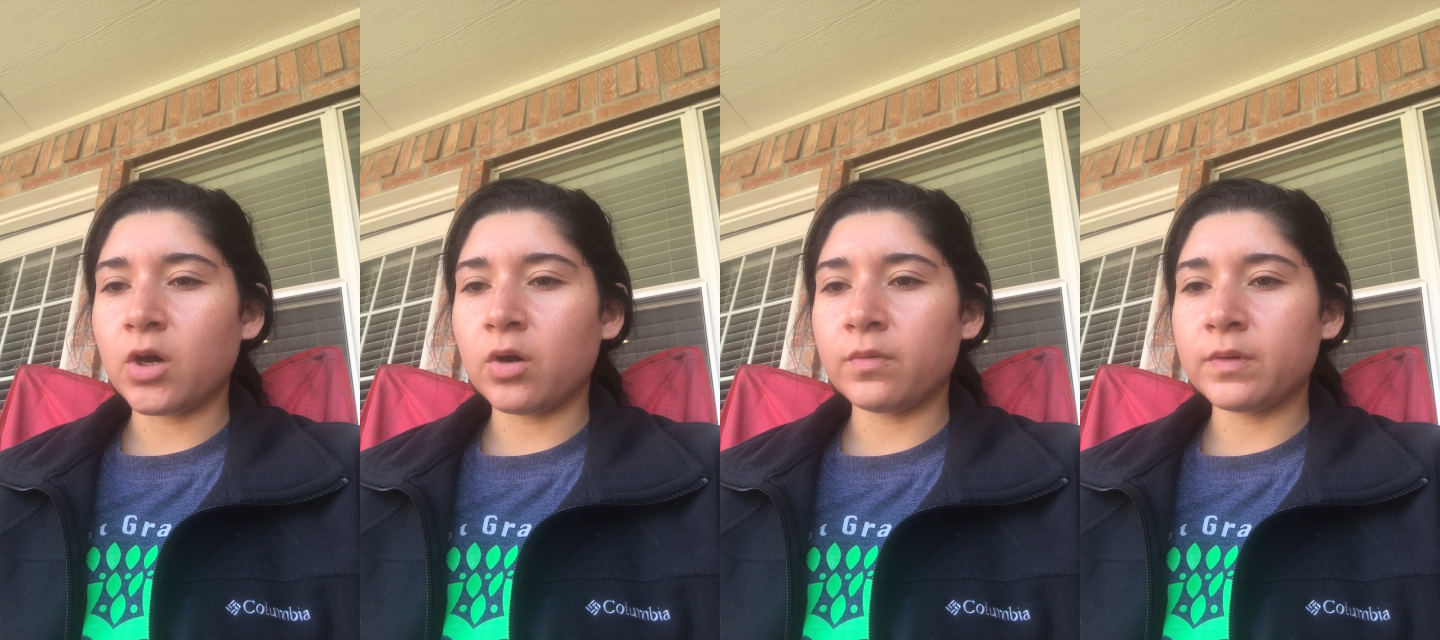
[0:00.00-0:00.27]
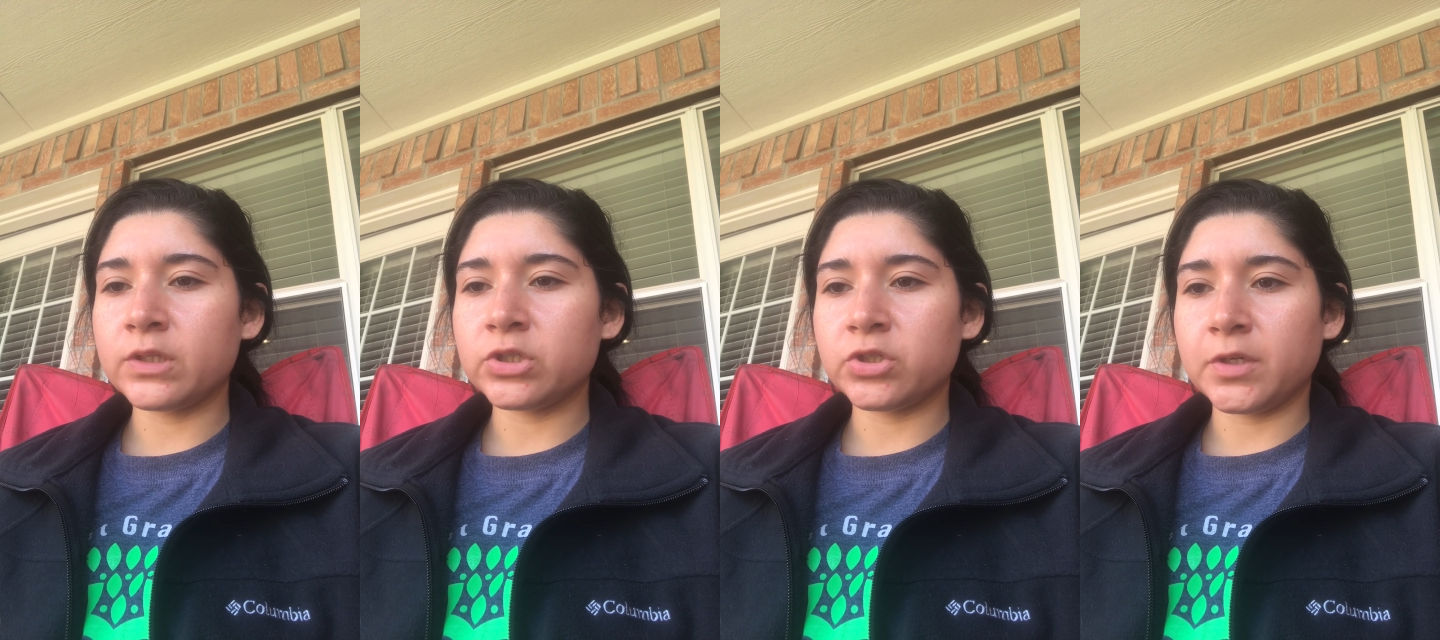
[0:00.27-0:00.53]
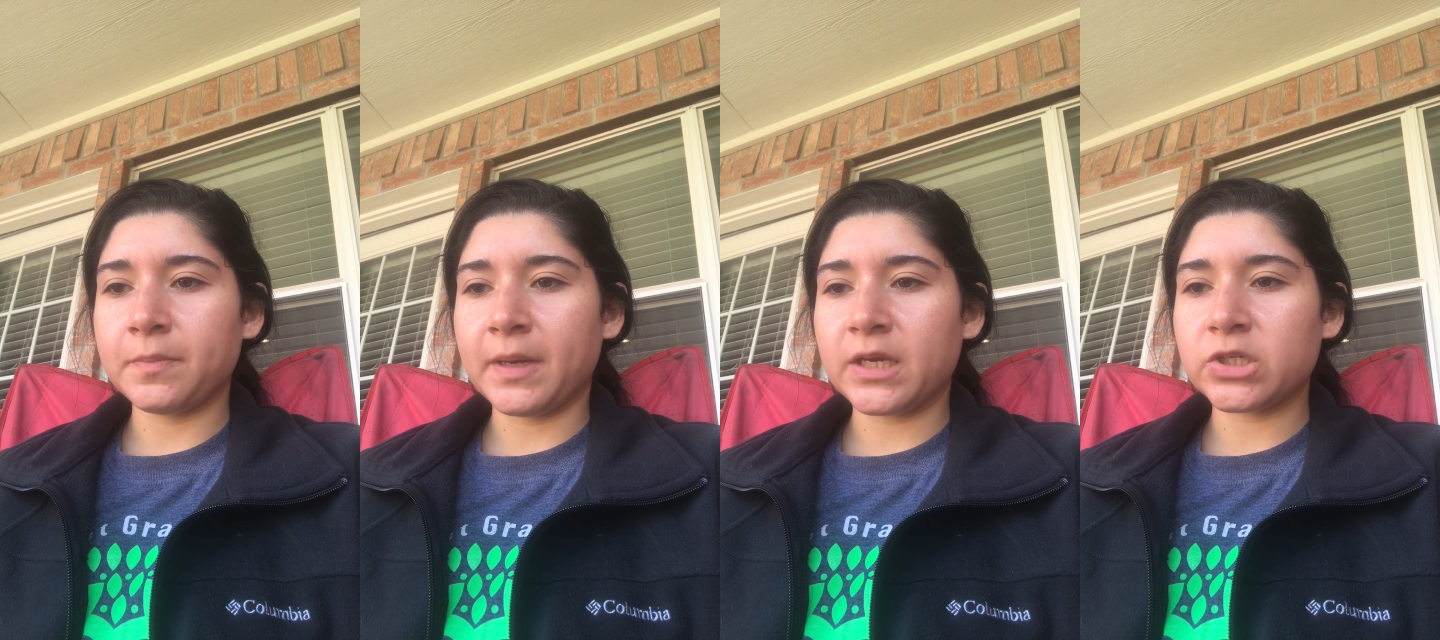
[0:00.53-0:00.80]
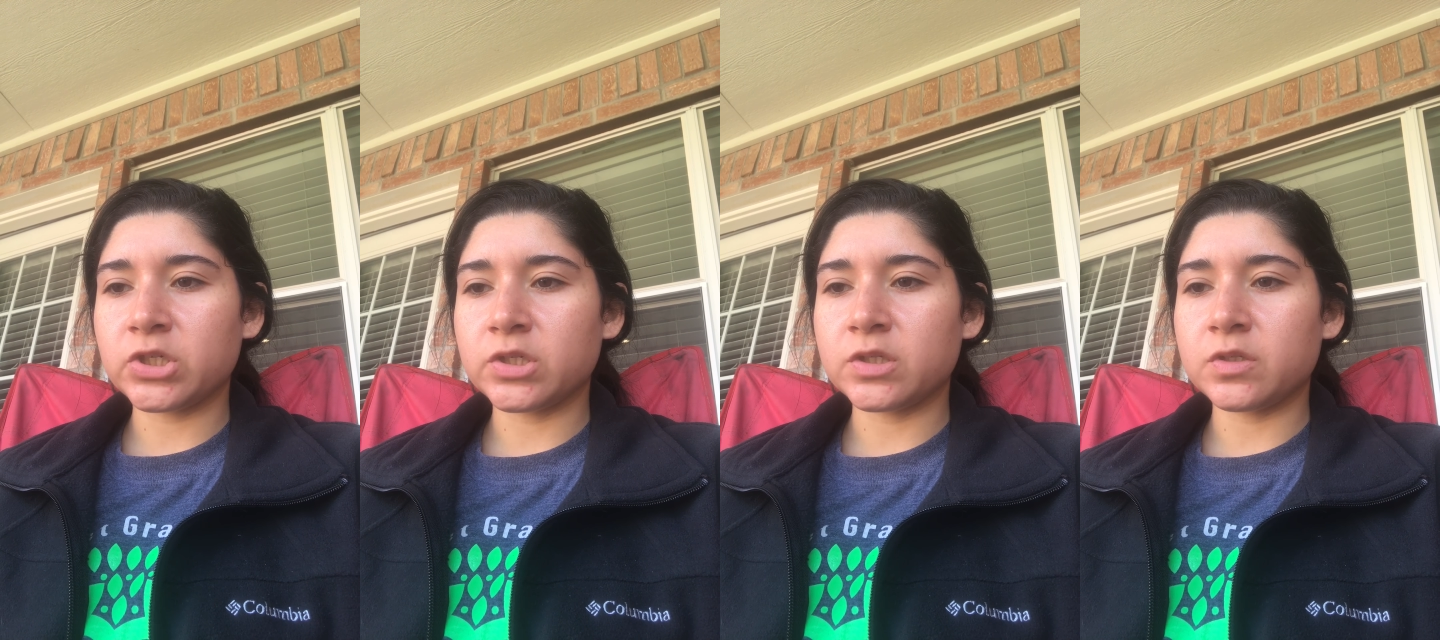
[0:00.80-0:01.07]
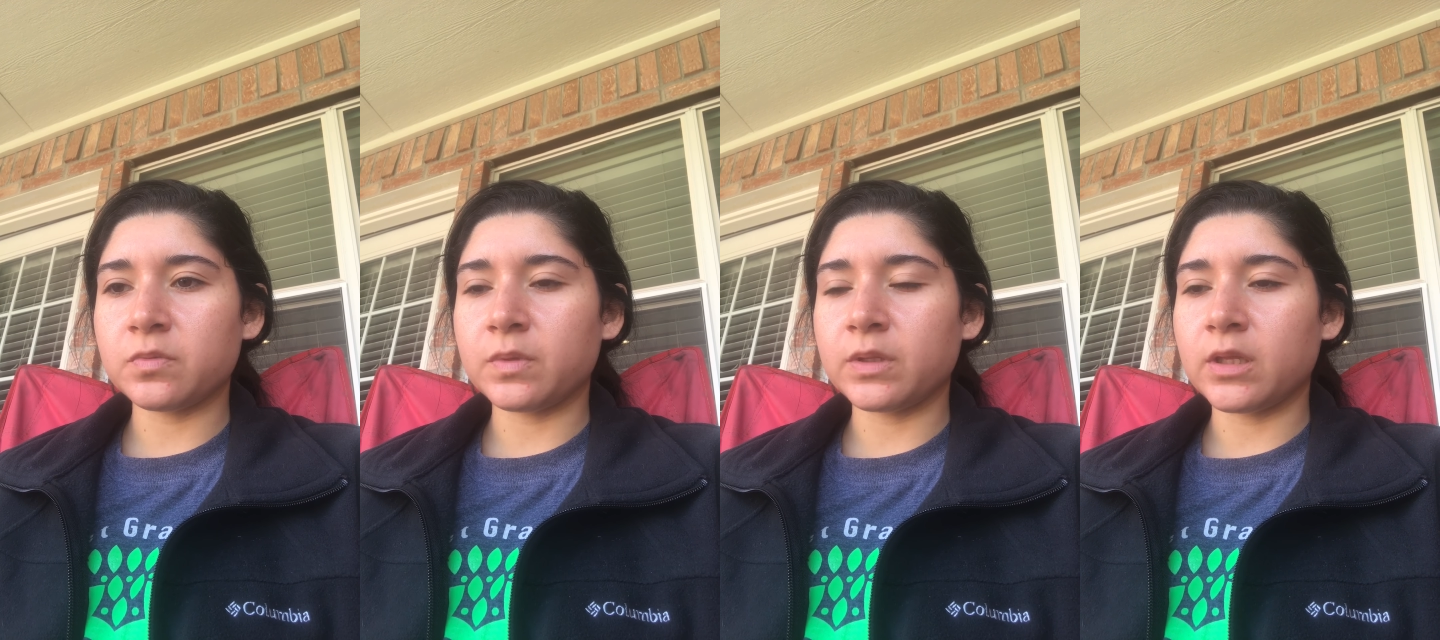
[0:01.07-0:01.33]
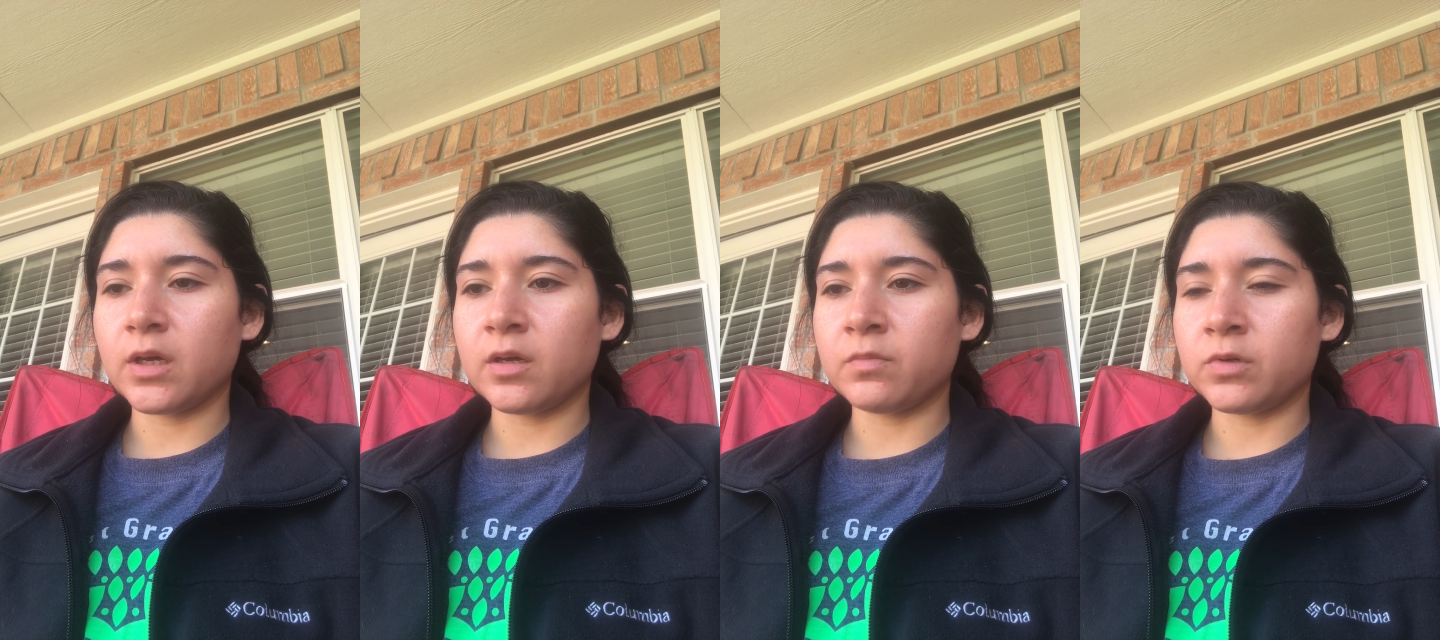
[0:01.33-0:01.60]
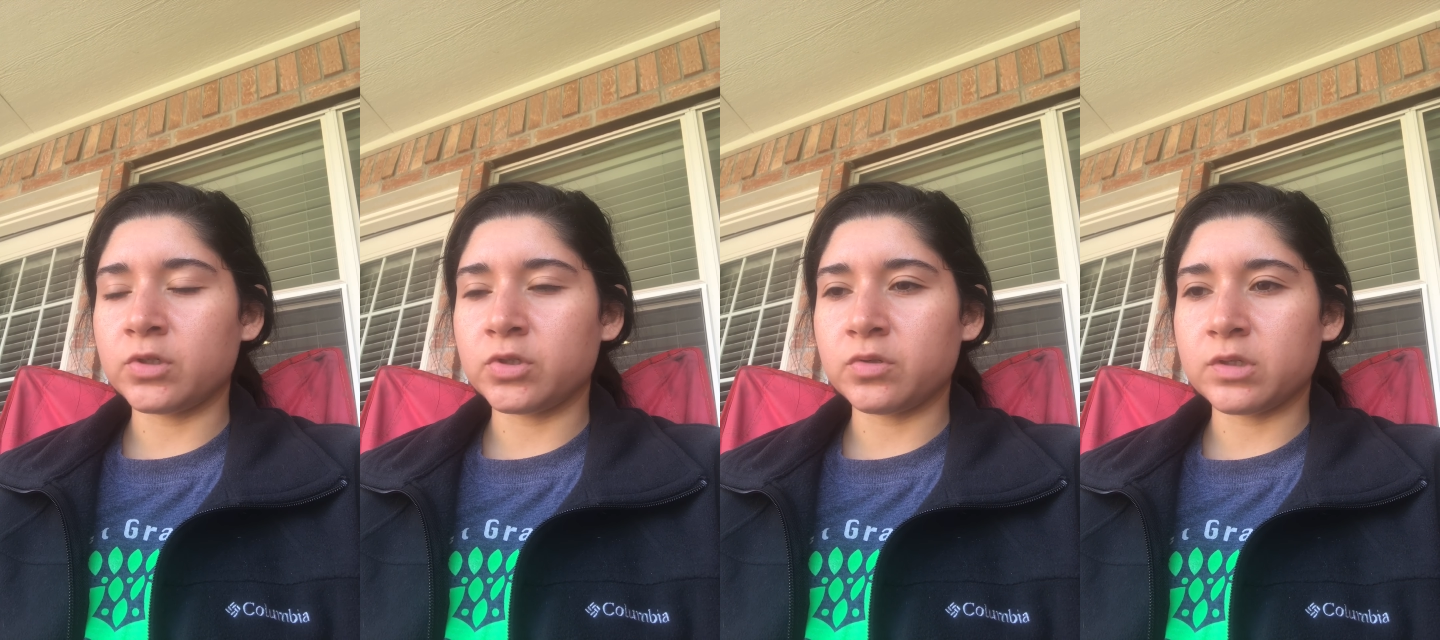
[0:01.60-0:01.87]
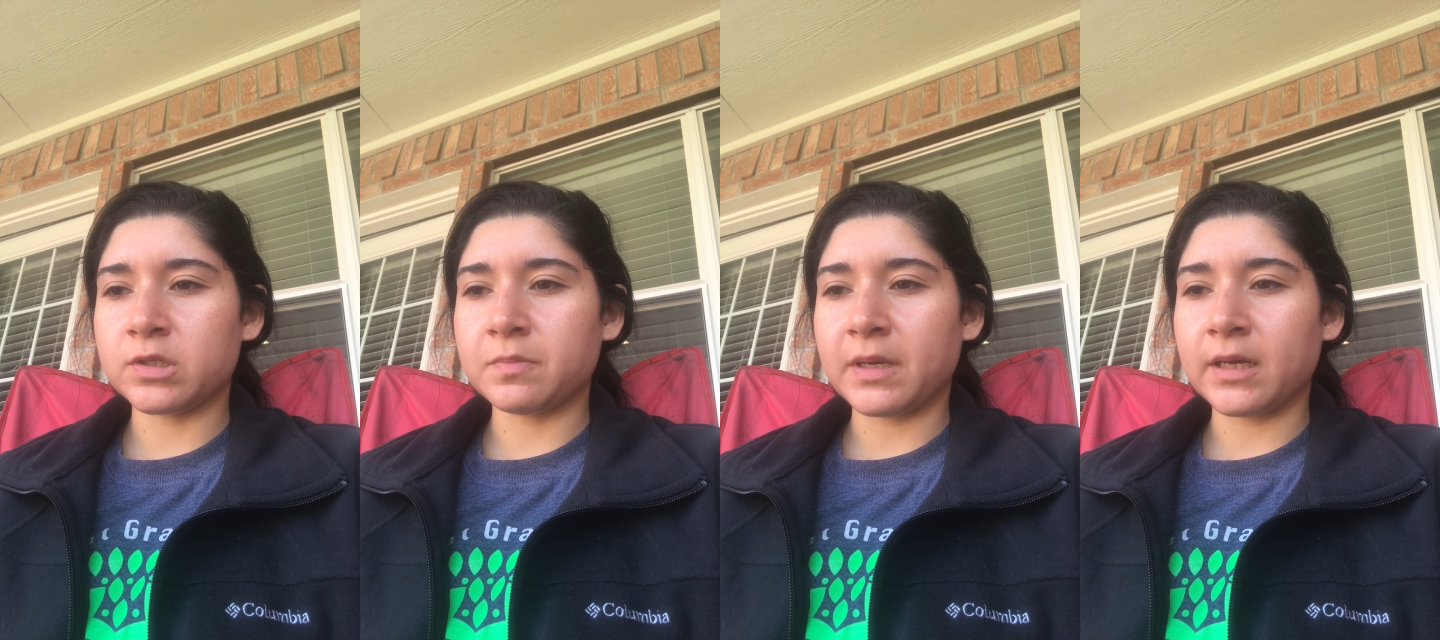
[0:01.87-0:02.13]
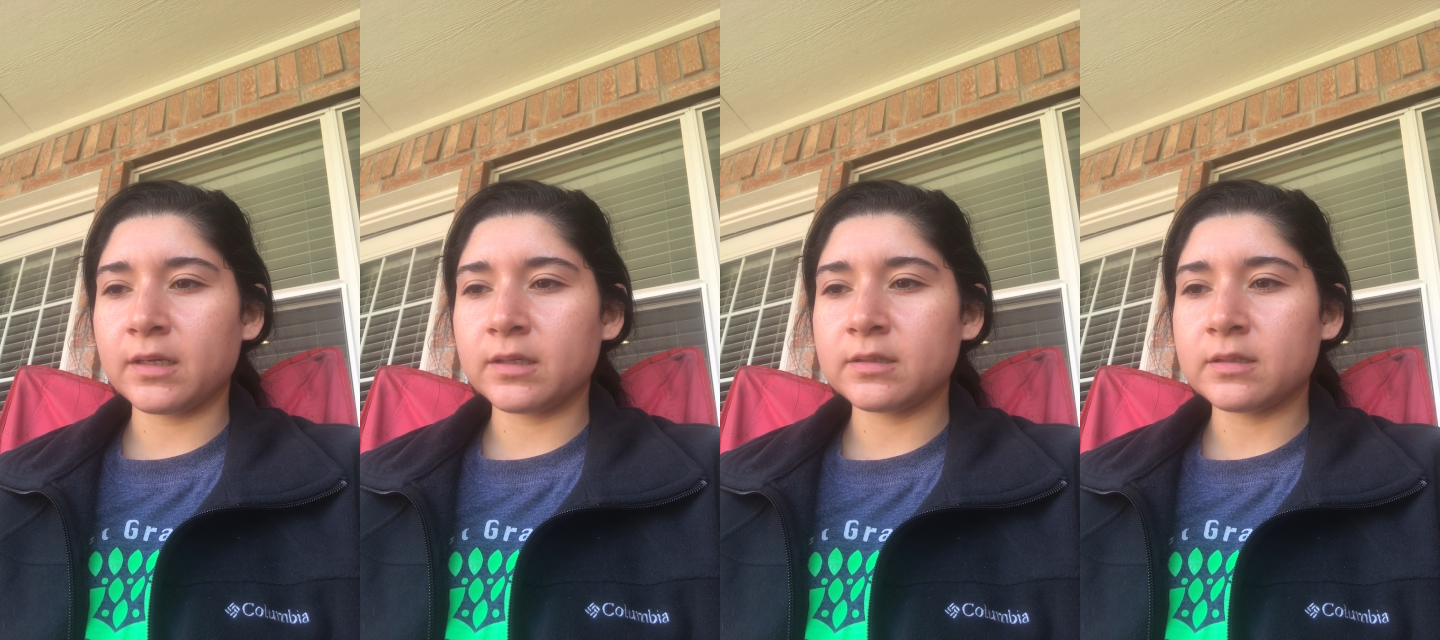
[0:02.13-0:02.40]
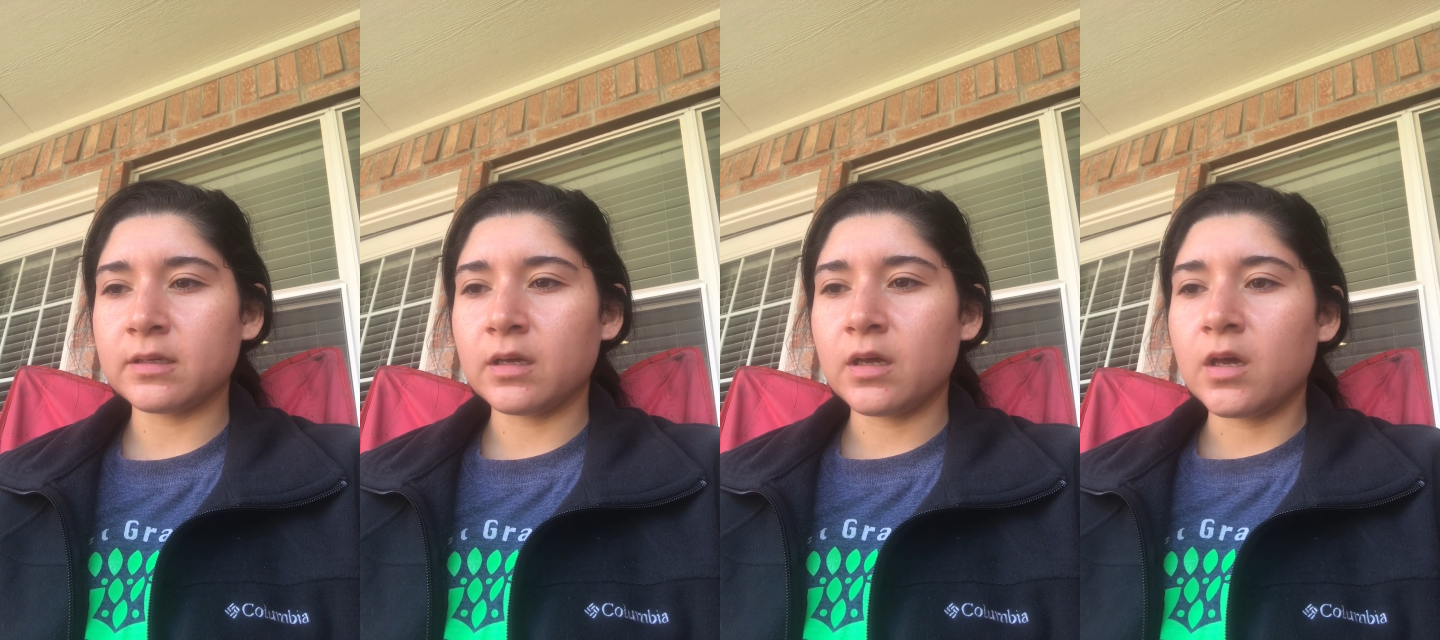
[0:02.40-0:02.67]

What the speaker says: always treat patients with the utmost respect.